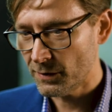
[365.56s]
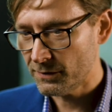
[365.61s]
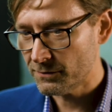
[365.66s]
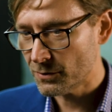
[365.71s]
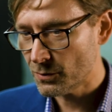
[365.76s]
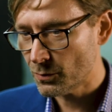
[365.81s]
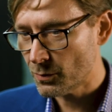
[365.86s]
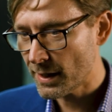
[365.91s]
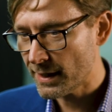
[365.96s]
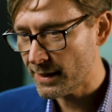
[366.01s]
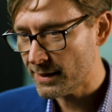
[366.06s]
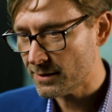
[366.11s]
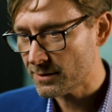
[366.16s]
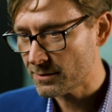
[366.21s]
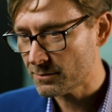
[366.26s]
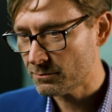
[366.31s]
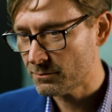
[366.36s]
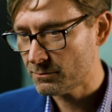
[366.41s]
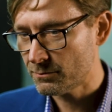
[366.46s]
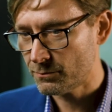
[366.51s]
We've
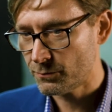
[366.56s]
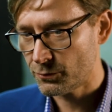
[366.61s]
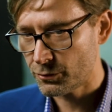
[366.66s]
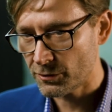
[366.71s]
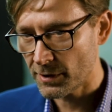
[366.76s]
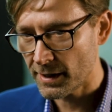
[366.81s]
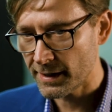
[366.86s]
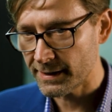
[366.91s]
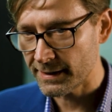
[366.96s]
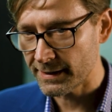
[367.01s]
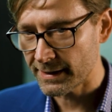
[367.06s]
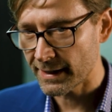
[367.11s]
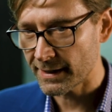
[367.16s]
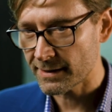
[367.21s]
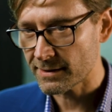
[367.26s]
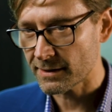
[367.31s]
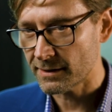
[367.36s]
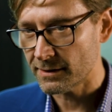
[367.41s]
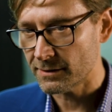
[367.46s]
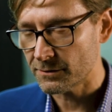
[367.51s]
always prided
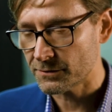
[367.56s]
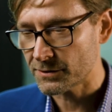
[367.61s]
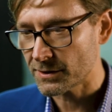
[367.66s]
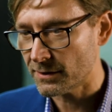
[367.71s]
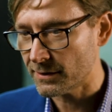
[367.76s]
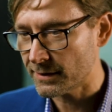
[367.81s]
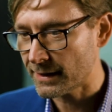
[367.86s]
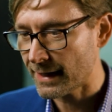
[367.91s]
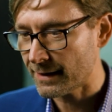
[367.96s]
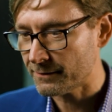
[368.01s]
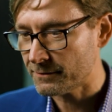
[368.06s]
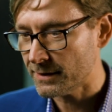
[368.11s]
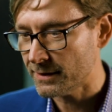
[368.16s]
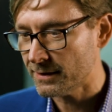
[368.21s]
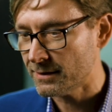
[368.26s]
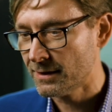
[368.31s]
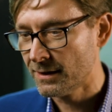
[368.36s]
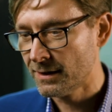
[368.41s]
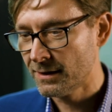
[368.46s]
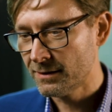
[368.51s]
ourselves on
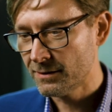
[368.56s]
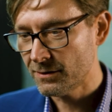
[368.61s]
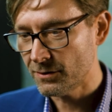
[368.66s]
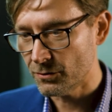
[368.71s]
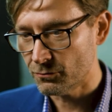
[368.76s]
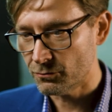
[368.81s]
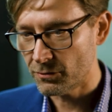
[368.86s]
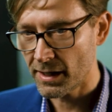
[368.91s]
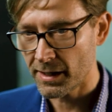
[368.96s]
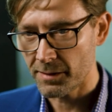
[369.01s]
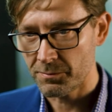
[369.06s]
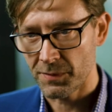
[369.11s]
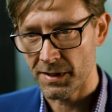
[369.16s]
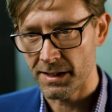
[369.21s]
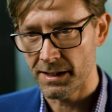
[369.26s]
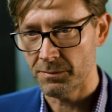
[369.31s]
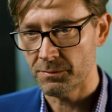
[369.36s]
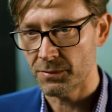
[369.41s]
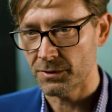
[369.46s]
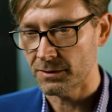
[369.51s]
having the right
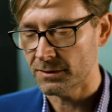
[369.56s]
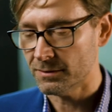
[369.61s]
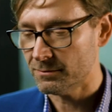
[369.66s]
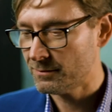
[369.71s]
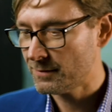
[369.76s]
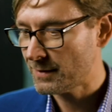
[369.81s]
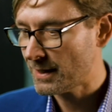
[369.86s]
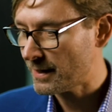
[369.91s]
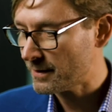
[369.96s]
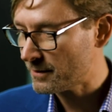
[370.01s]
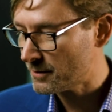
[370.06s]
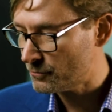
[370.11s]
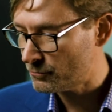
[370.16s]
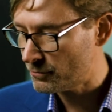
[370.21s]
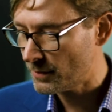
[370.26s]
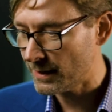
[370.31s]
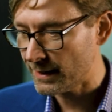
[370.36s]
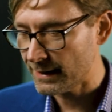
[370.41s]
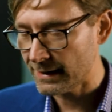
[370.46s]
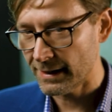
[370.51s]
people at the
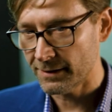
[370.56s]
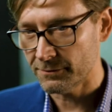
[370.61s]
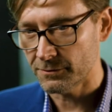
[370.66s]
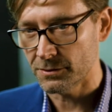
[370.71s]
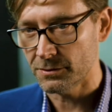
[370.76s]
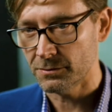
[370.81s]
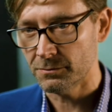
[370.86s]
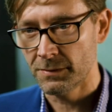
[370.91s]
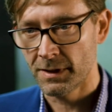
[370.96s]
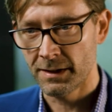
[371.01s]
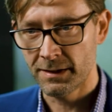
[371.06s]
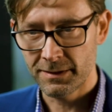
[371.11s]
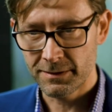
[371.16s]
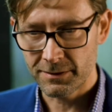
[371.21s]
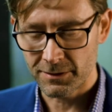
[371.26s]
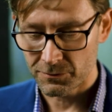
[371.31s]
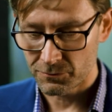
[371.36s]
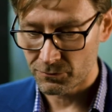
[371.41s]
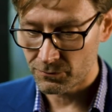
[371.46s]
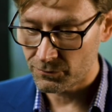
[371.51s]
right level,
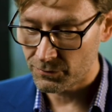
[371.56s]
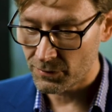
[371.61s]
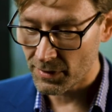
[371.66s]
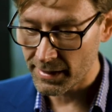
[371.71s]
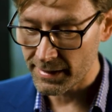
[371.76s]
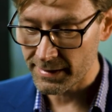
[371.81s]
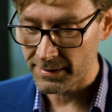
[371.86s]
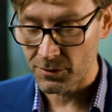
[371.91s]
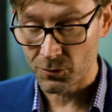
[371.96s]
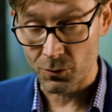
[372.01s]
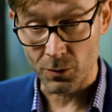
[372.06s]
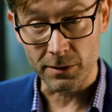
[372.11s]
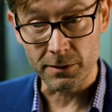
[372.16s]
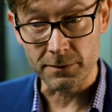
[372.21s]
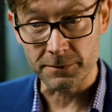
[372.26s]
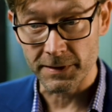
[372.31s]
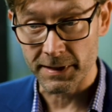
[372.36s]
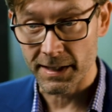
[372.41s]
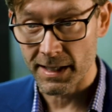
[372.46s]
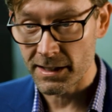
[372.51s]
the right
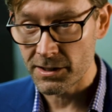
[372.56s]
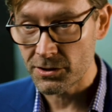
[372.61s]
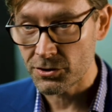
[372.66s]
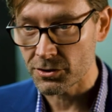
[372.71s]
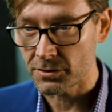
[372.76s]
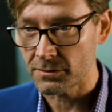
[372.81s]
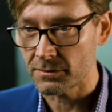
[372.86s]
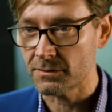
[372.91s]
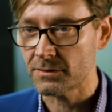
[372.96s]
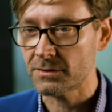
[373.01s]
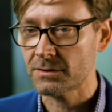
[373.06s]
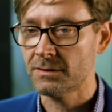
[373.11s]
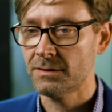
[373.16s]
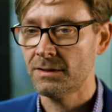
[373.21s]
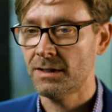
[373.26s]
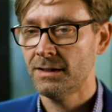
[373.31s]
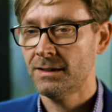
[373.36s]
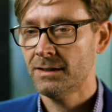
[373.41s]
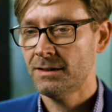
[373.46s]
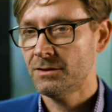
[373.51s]
qualifications
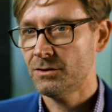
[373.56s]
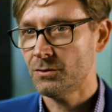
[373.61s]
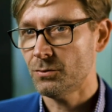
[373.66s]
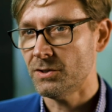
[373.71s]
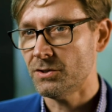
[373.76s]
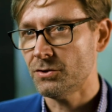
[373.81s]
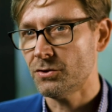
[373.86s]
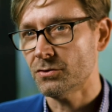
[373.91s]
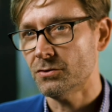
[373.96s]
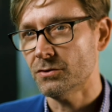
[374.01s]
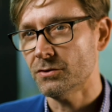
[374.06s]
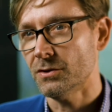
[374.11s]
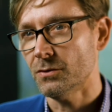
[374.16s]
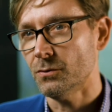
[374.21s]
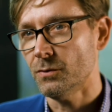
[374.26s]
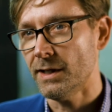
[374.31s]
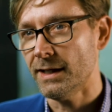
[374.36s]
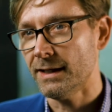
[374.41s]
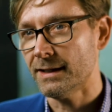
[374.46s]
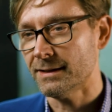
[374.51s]
to ensure that
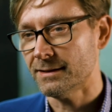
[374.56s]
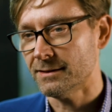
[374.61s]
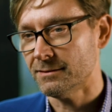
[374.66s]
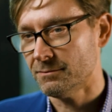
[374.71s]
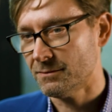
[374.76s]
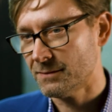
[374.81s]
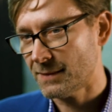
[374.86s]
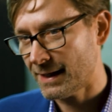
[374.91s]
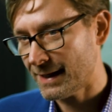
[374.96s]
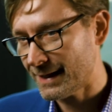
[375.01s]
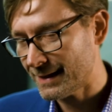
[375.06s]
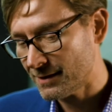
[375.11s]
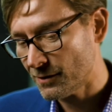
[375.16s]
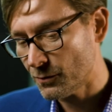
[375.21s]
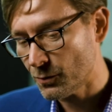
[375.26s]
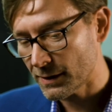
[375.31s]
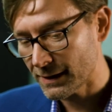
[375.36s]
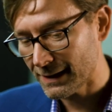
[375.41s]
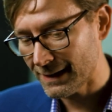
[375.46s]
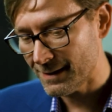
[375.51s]
we can
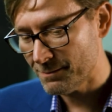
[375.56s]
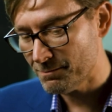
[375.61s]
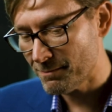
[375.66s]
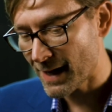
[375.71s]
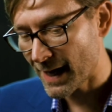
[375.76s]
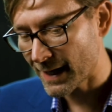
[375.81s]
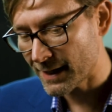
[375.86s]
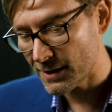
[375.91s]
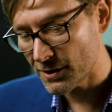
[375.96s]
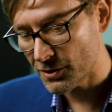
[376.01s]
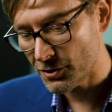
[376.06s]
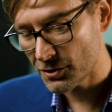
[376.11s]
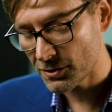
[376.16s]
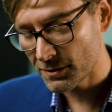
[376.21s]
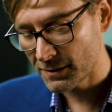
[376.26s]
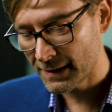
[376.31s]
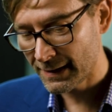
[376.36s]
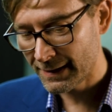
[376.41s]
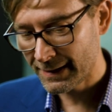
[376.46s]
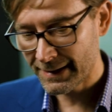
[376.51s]
adequately
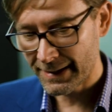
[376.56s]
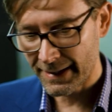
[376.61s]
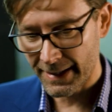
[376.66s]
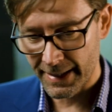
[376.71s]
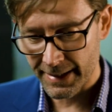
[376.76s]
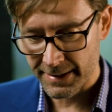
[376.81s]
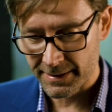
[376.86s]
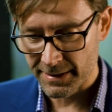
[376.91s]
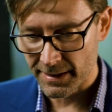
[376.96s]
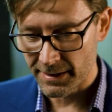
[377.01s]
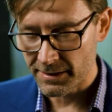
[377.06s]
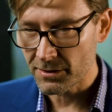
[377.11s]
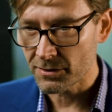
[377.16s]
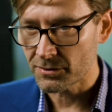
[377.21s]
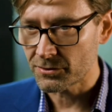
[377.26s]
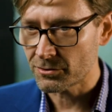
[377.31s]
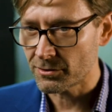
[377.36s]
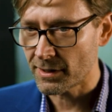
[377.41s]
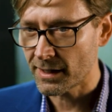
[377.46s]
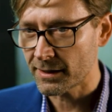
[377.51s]
manage assets
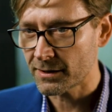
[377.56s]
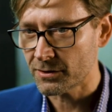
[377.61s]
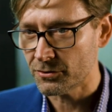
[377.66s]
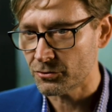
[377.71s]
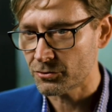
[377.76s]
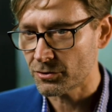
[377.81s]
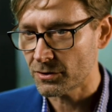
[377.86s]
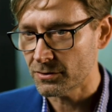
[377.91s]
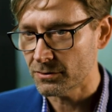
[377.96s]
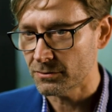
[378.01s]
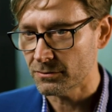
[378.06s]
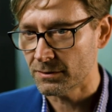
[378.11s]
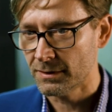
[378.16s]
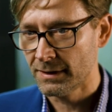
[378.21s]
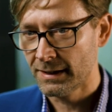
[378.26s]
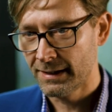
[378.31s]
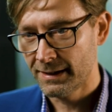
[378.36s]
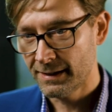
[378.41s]
under our control.